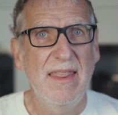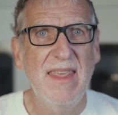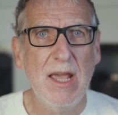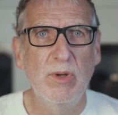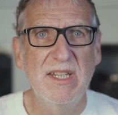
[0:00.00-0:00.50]

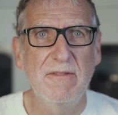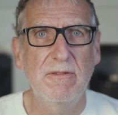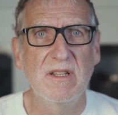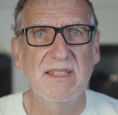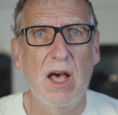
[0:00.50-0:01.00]
they were
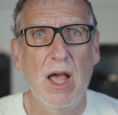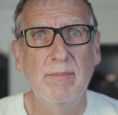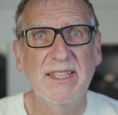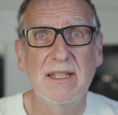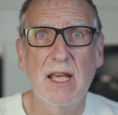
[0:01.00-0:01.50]
different
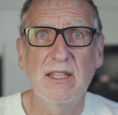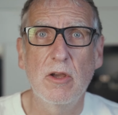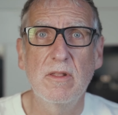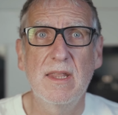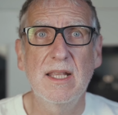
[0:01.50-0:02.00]
times, and I
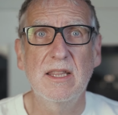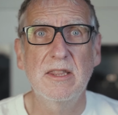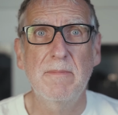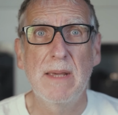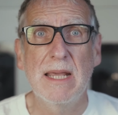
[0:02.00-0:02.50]
don't think
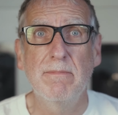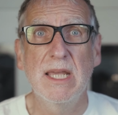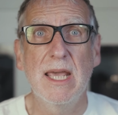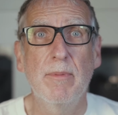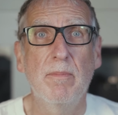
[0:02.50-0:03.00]
that the
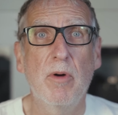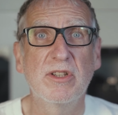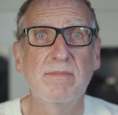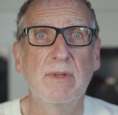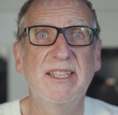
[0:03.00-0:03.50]
pygmy
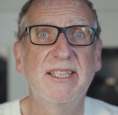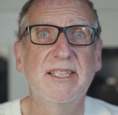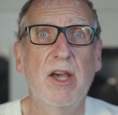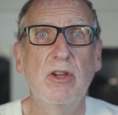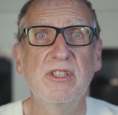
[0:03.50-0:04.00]
hippopotamus
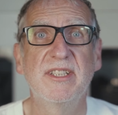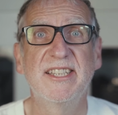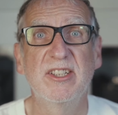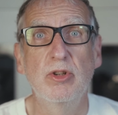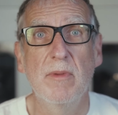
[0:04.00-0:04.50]
is going to
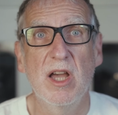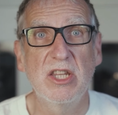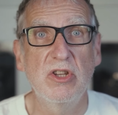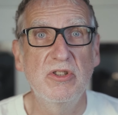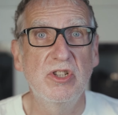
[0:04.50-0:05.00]
sue my
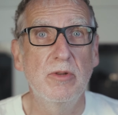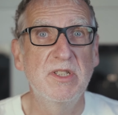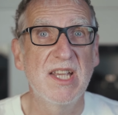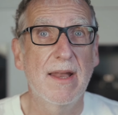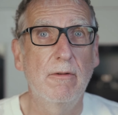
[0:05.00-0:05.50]
YouTube
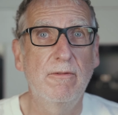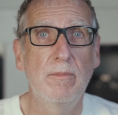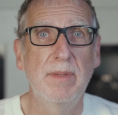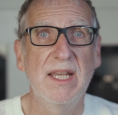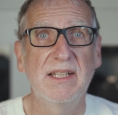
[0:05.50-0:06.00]
channel for
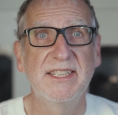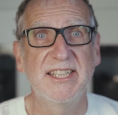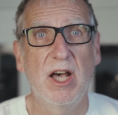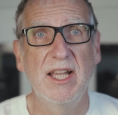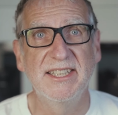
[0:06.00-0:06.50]
being
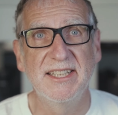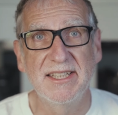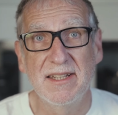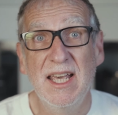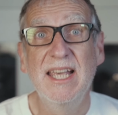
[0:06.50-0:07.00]

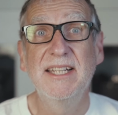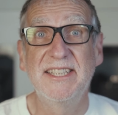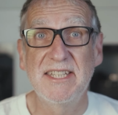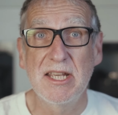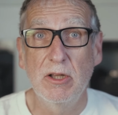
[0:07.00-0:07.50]
sizist.
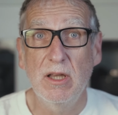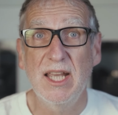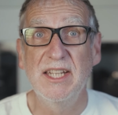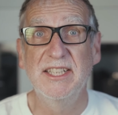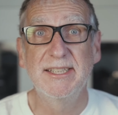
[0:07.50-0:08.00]
Still,
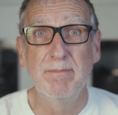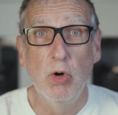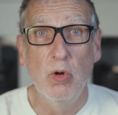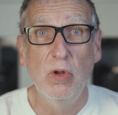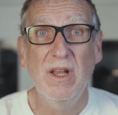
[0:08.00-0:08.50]
it's
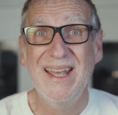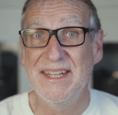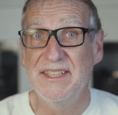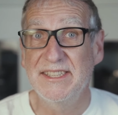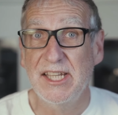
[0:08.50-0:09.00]
small,
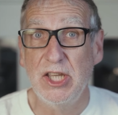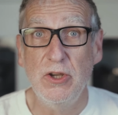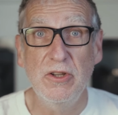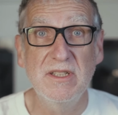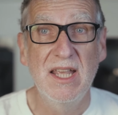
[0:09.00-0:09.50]
it's
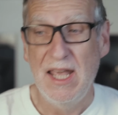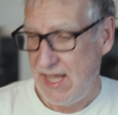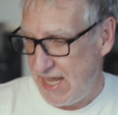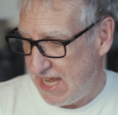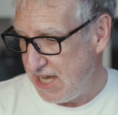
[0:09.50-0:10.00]
cute,
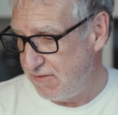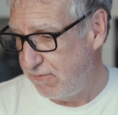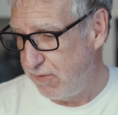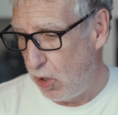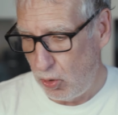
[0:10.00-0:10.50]
it
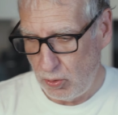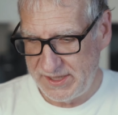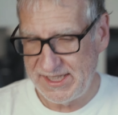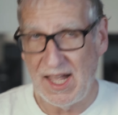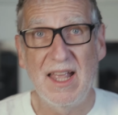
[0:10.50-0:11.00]

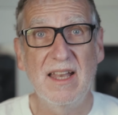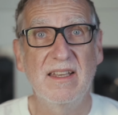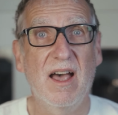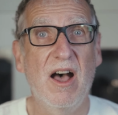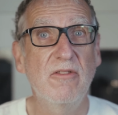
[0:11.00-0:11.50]
folds
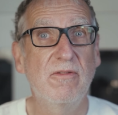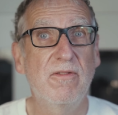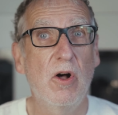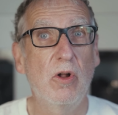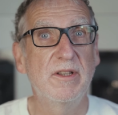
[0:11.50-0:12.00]
and
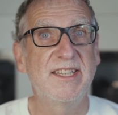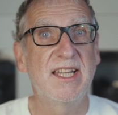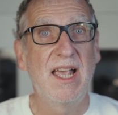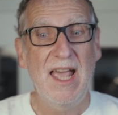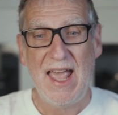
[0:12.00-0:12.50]
unfolds,
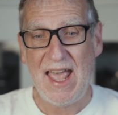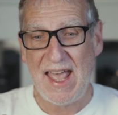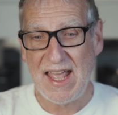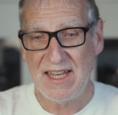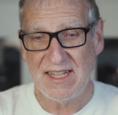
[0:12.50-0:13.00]

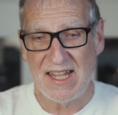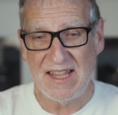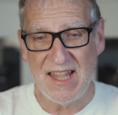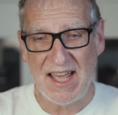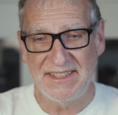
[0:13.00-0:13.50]
and
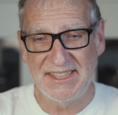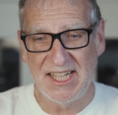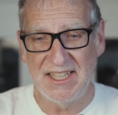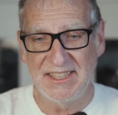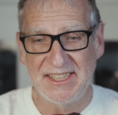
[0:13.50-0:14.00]
in that
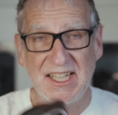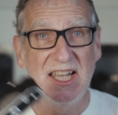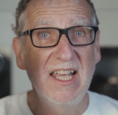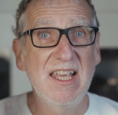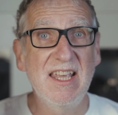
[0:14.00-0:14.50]
sense,
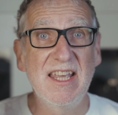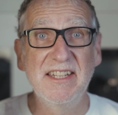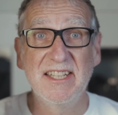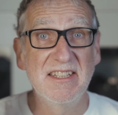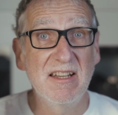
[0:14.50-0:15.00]

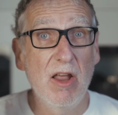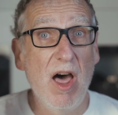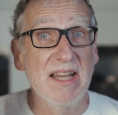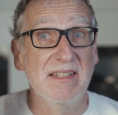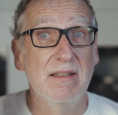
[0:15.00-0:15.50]
it's a
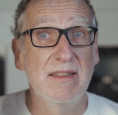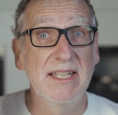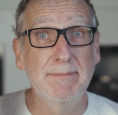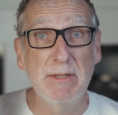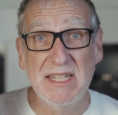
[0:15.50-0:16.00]
delight.
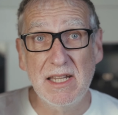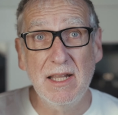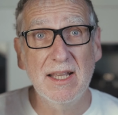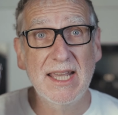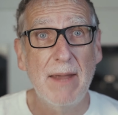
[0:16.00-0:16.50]
This
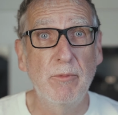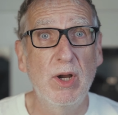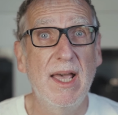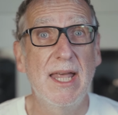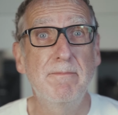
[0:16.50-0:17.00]
particular
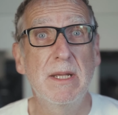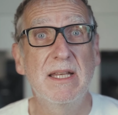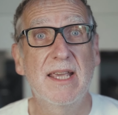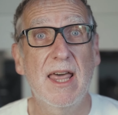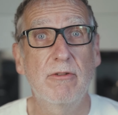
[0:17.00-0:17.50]
camera had
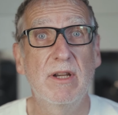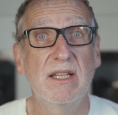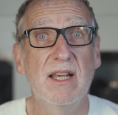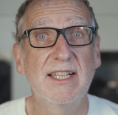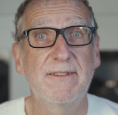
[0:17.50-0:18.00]
been
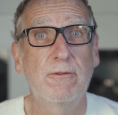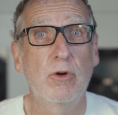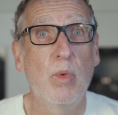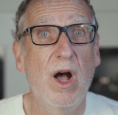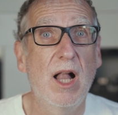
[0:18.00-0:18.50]
gathering dust for
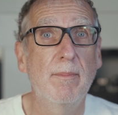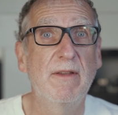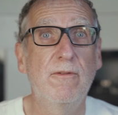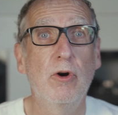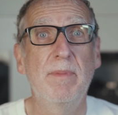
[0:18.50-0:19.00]
a while
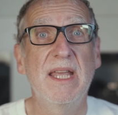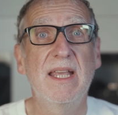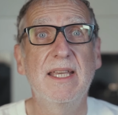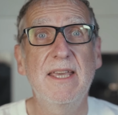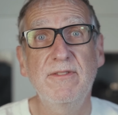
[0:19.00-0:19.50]
before
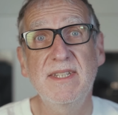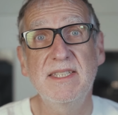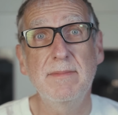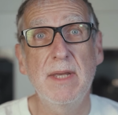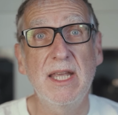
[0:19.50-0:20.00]
being
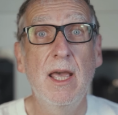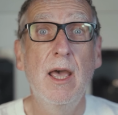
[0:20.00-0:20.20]
gifted to me